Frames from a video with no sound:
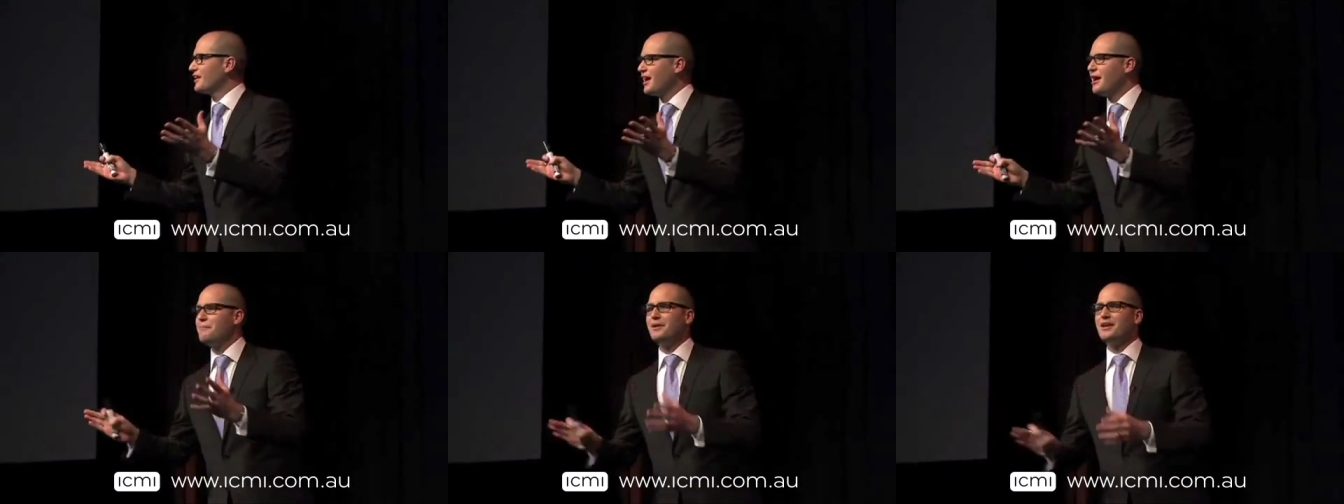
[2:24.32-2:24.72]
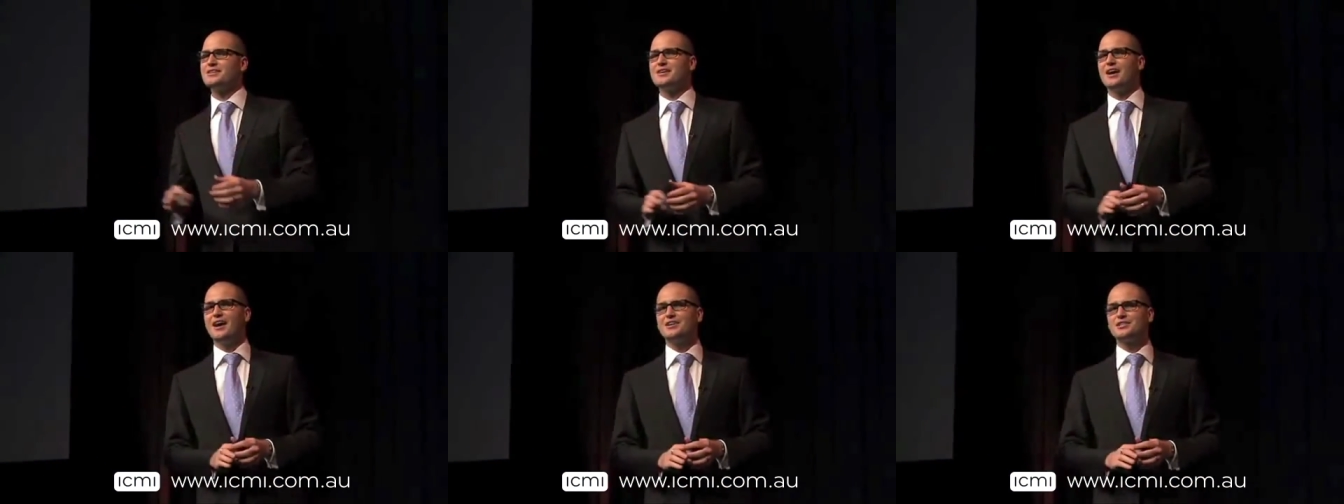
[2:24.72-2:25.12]
that
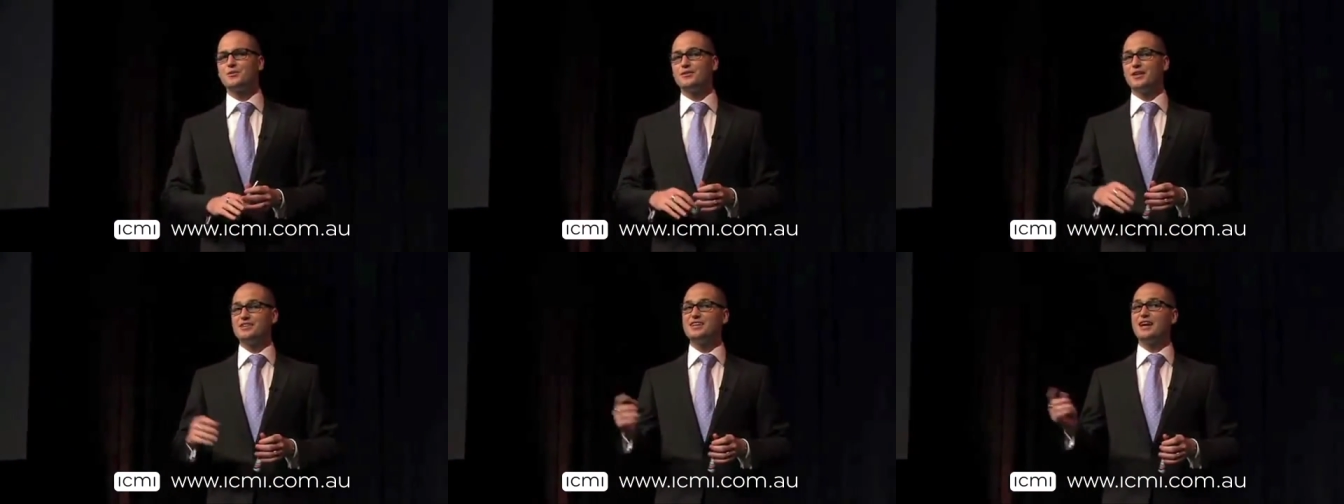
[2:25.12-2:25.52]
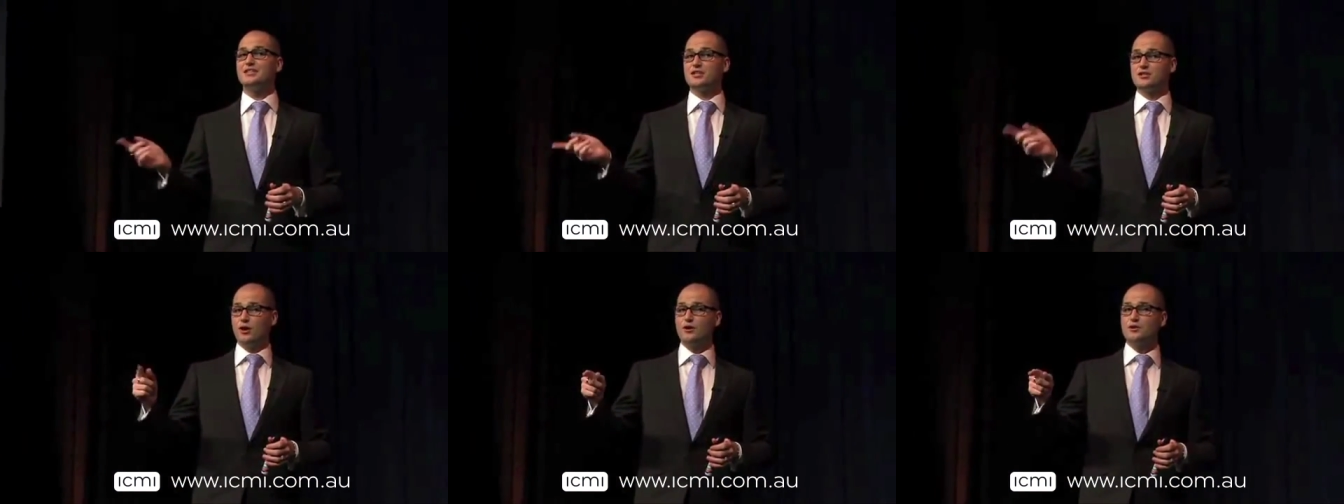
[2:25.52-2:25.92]
companies ask when they start
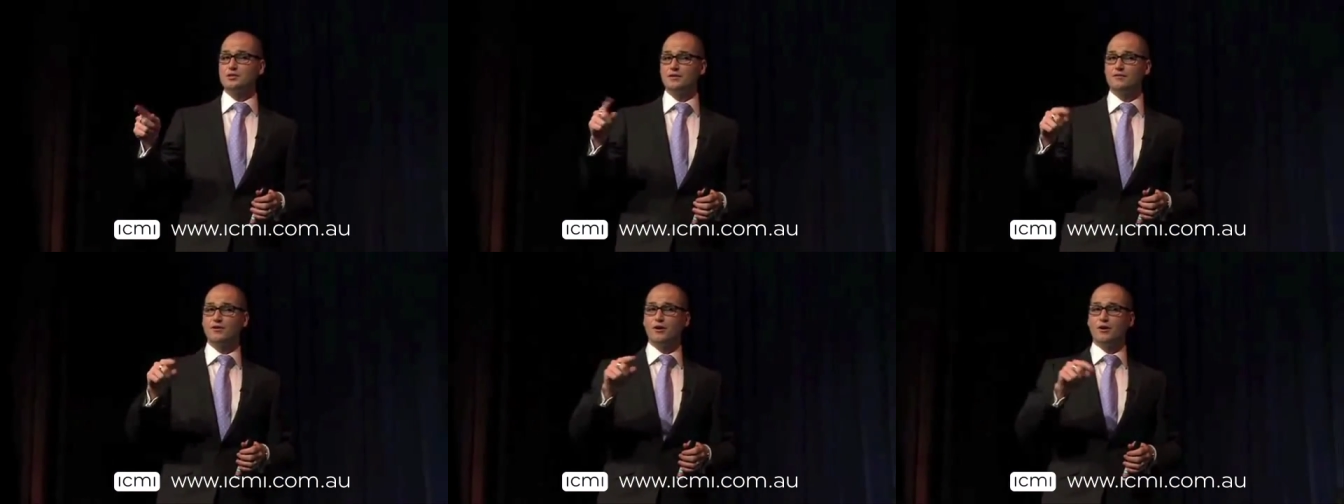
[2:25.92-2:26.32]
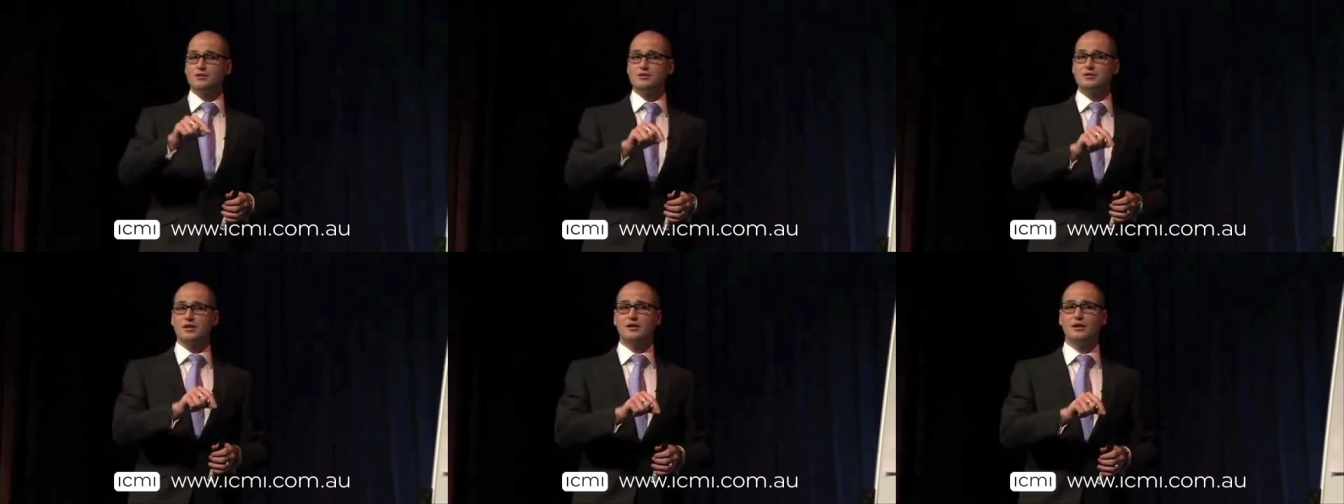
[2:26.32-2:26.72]
to notice they've gone
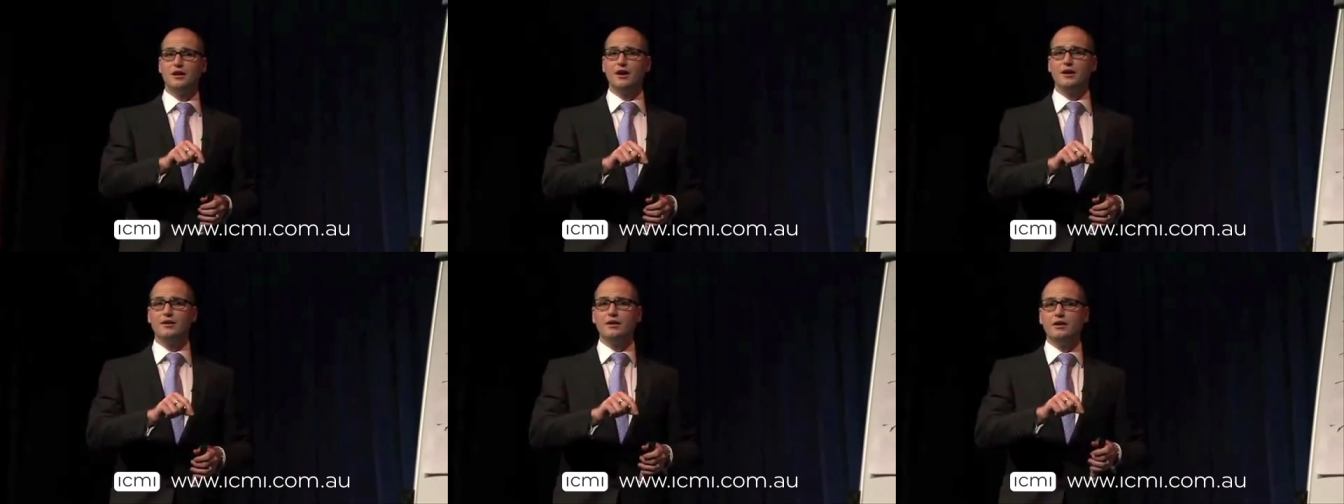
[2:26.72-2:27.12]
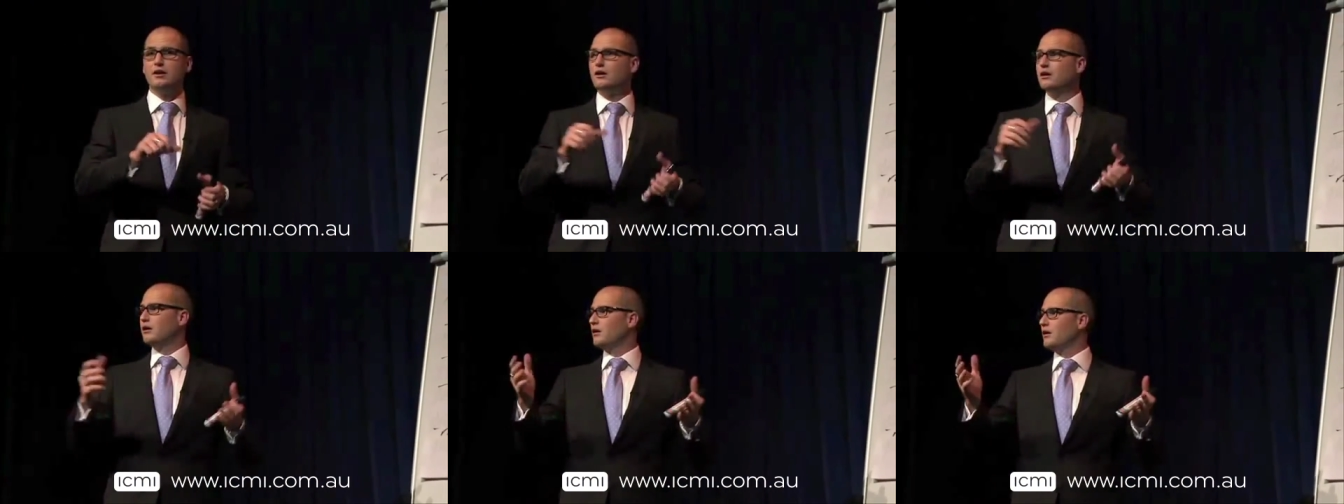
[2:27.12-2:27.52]
into decline?
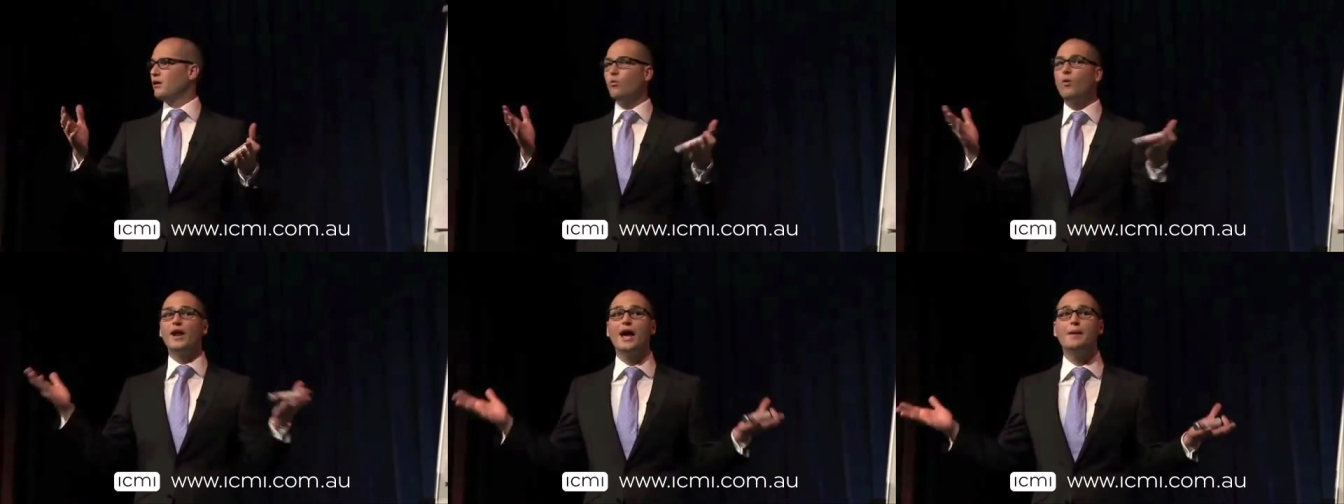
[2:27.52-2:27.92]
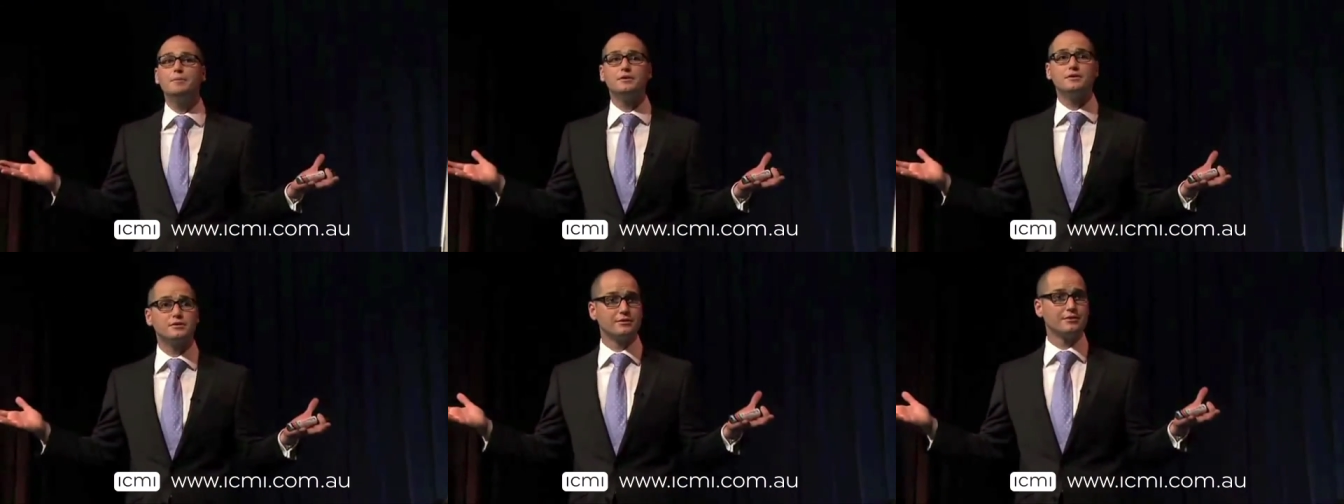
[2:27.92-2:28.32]
What
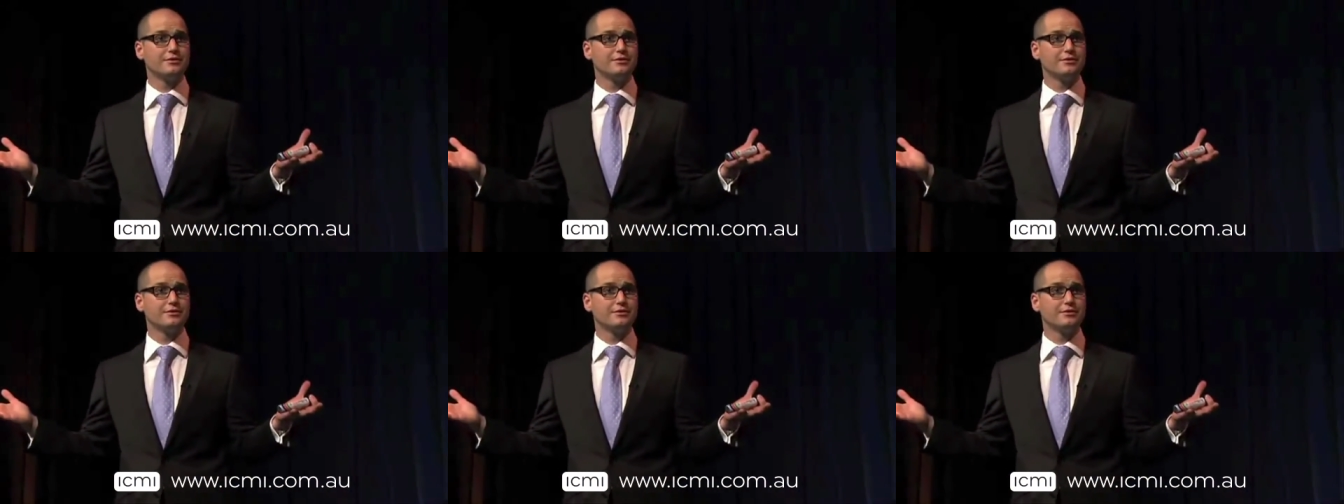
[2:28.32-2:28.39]
happened?